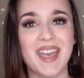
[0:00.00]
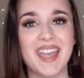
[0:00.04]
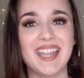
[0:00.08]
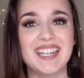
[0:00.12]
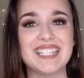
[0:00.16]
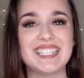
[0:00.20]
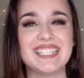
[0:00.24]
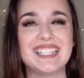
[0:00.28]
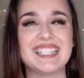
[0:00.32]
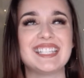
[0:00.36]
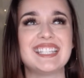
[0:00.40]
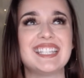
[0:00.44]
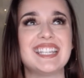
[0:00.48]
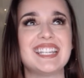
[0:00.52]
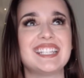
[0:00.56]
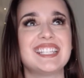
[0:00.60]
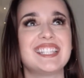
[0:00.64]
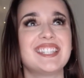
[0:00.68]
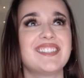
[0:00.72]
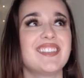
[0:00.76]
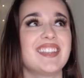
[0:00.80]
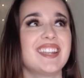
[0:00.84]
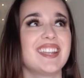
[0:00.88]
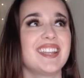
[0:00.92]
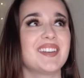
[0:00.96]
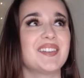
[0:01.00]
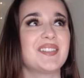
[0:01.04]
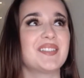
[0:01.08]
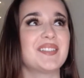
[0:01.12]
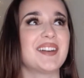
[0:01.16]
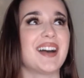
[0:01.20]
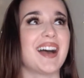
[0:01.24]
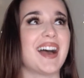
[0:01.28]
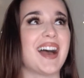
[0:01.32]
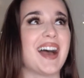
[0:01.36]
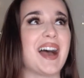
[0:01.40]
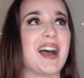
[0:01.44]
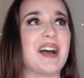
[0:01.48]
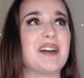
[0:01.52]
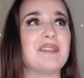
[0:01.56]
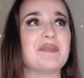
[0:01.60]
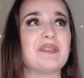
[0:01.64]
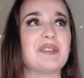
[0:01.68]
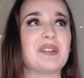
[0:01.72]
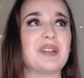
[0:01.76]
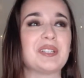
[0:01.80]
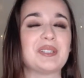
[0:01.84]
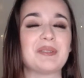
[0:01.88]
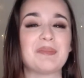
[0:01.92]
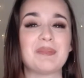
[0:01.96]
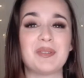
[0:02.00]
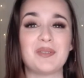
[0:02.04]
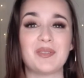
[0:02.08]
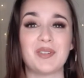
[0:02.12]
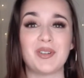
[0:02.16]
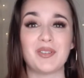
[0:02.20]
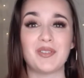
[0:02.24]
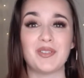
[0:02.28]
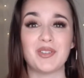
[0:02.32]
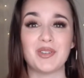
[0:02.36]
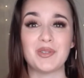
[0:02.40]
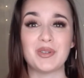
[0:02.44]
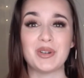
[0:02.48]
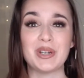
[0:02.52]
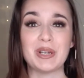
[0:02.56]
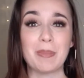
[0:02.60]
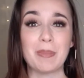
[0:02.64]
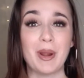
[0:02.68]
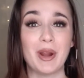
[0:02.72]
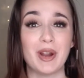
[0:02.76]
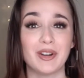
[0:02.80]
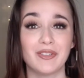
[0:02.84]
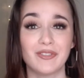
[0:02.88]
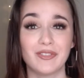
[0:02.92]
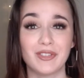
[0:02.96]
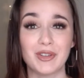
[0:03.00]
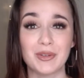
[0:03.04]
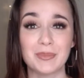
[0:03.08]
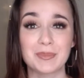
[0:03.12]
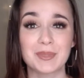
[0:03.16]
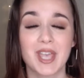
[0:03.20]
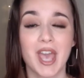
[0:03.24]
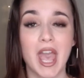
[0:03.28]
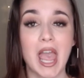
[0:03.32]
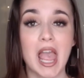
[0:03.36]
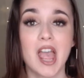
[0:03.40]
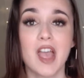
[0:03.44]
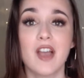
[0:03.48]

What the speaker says: And in today's video, I'm going to be reviewing perfumes